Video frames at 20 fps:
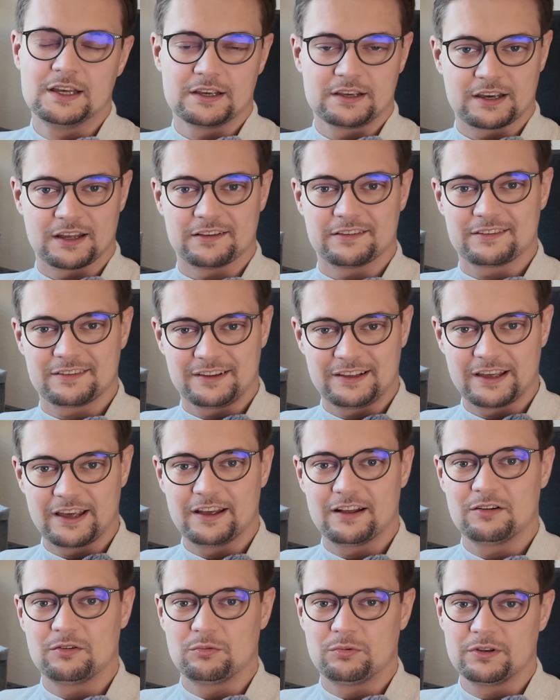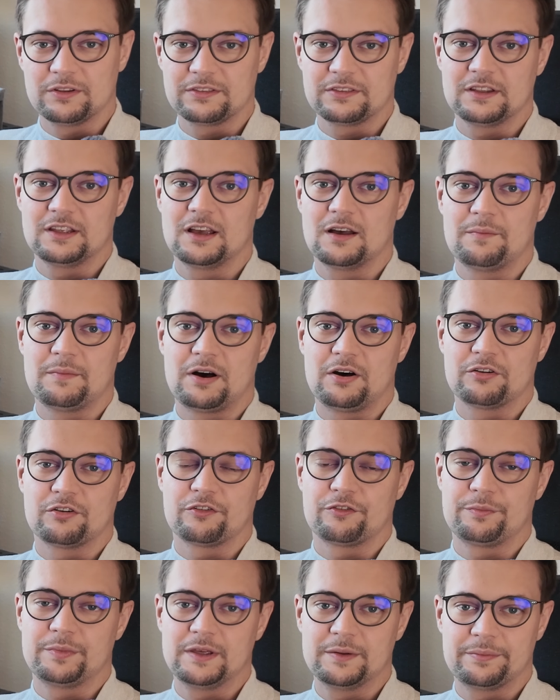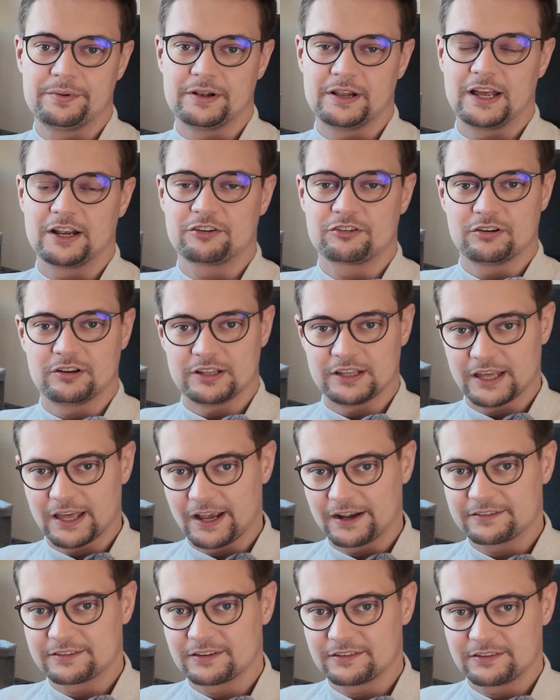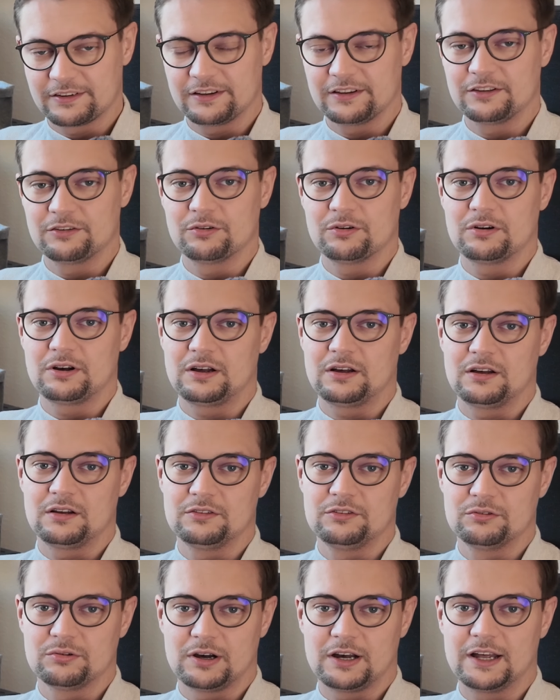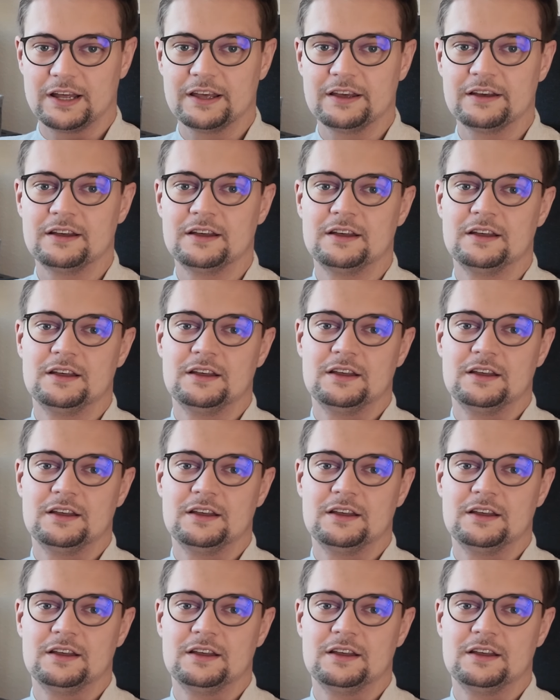can scale with the amount of people actually accessing your UI.